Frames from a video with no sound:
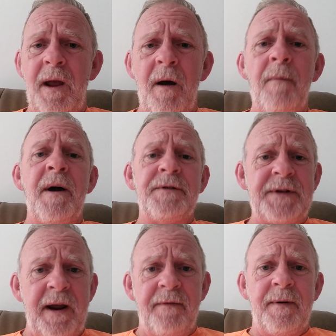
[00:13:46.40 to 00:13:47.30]

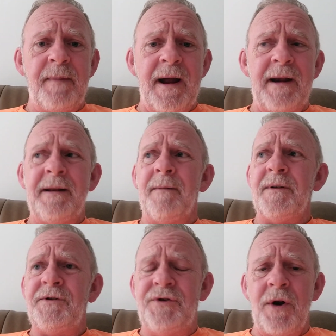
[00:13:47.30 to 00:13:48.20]
almost everybody. The
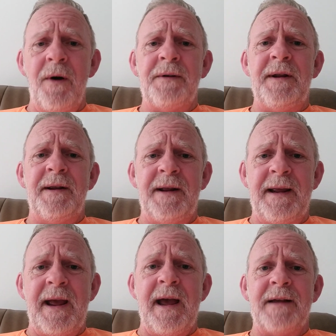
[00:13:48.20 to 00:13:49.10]
majority of the
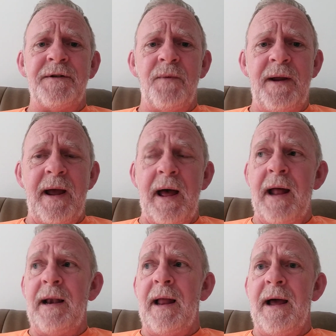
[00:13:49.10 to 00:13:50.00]
guys we
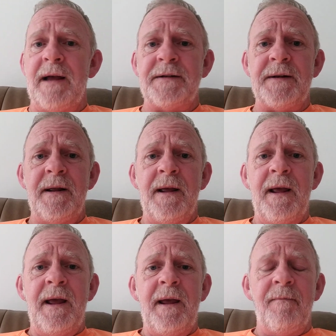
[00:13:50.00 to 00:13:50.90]
idolized
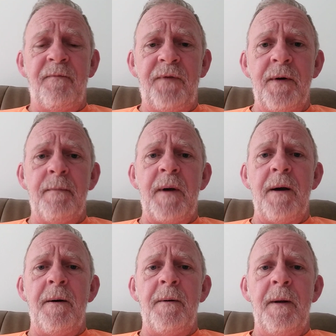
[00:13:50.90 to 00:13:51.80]
in
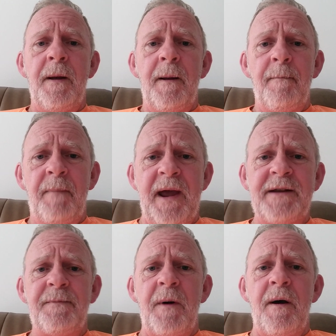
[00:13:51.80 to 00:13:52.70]
football
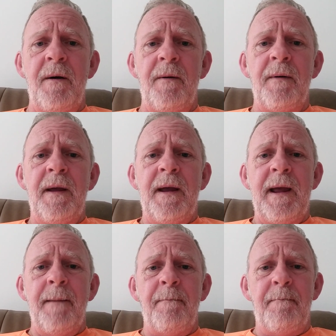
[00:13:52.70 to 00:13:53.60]
baseball
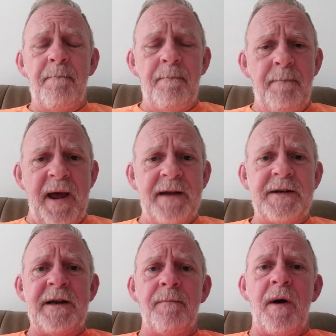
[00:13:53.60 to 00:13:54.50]
and
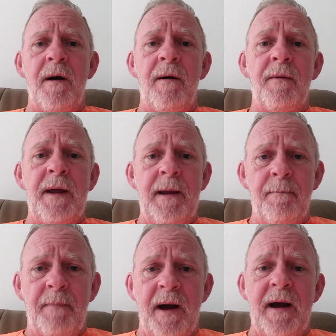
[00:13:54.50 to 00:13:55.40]
basketball
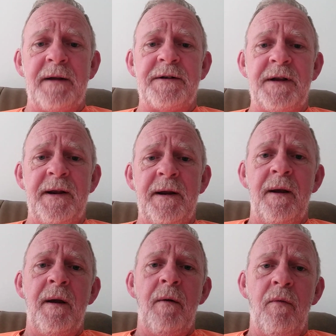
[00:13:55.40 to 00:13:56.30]
and boxing
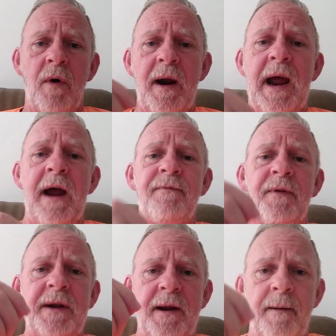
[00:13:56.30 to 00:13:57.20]
were
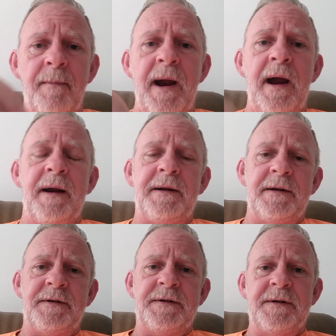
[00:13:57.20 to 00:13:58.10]
African
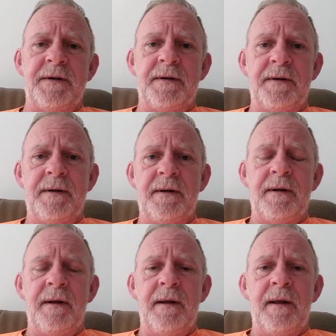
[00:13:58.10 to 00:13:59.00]
Americans.
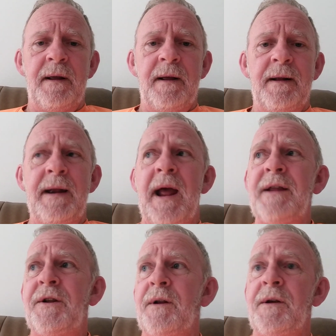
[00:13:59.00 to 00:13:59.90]
Now
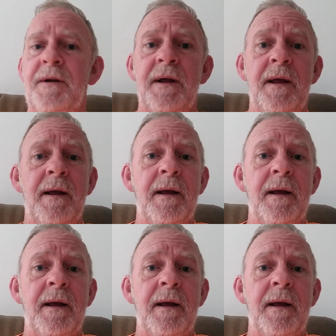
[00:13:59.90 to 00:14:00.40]
you look,